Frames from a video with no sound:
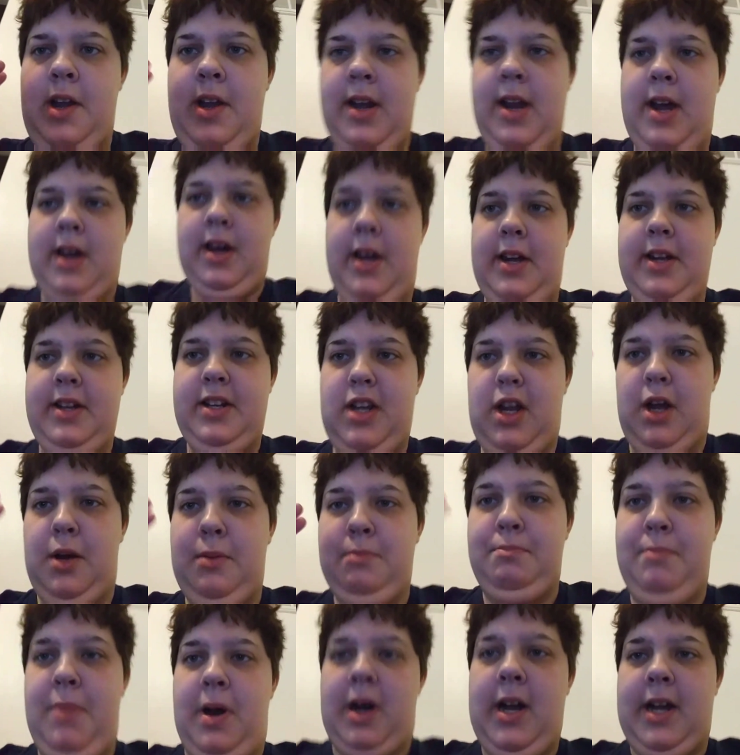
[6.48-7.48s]
not
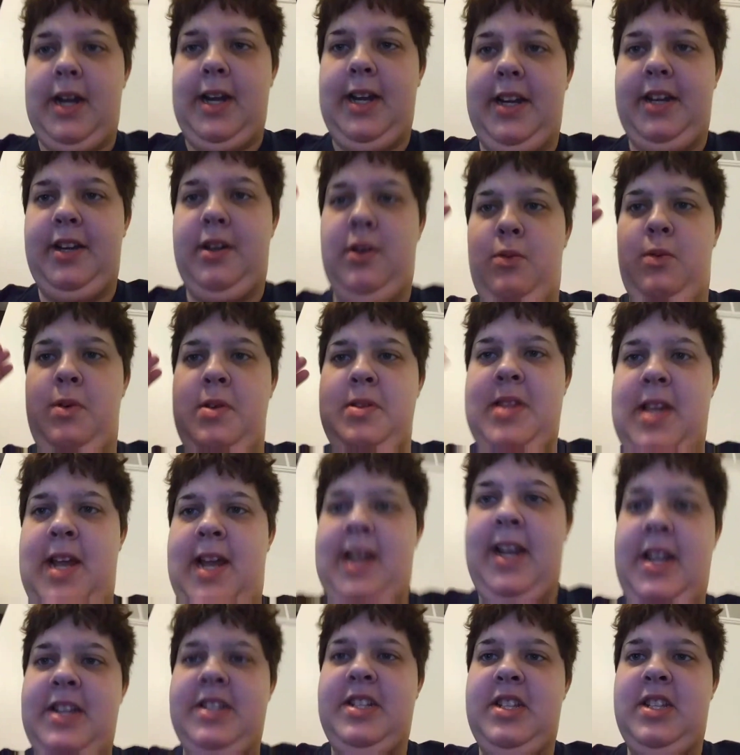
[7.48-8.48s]
bind with
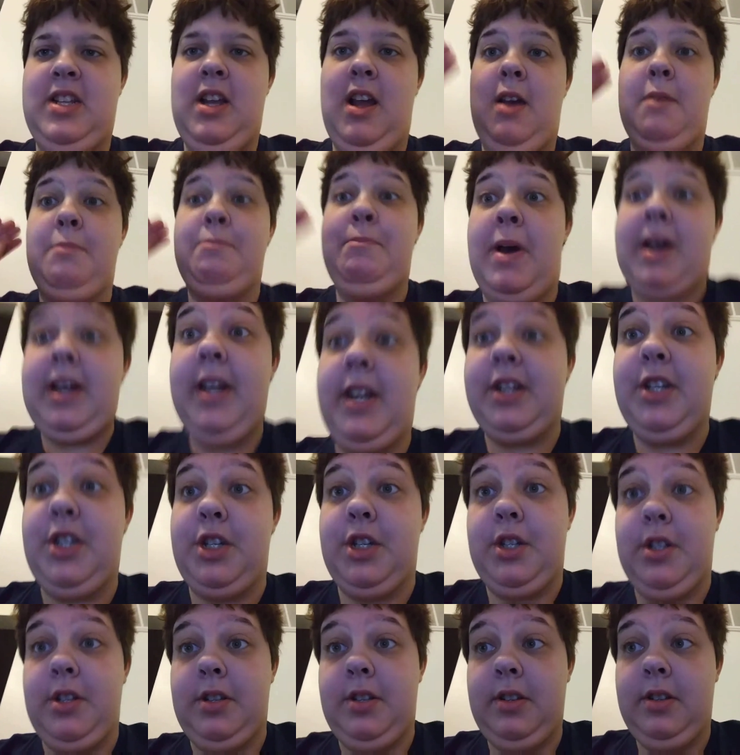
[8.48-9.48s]
ace
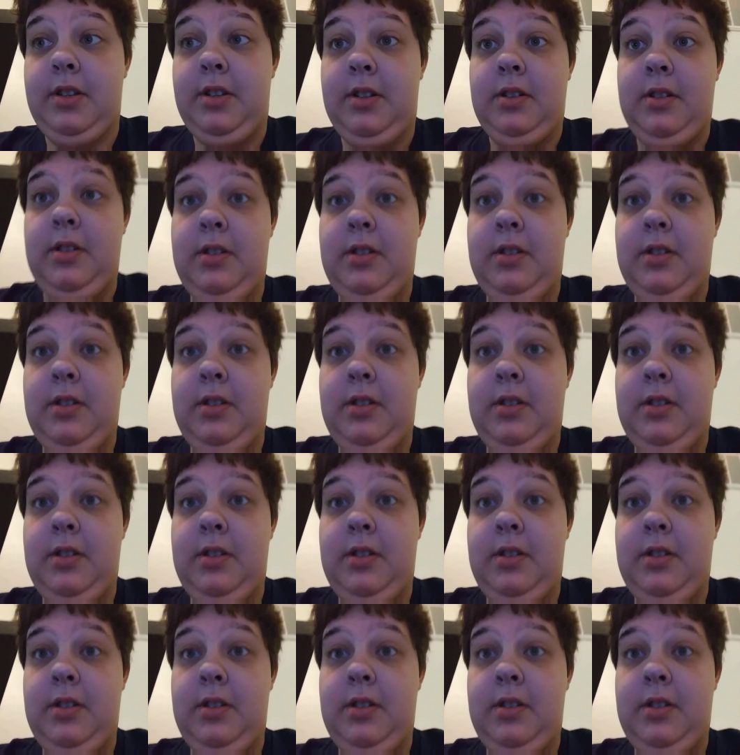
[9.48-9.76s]
bandages.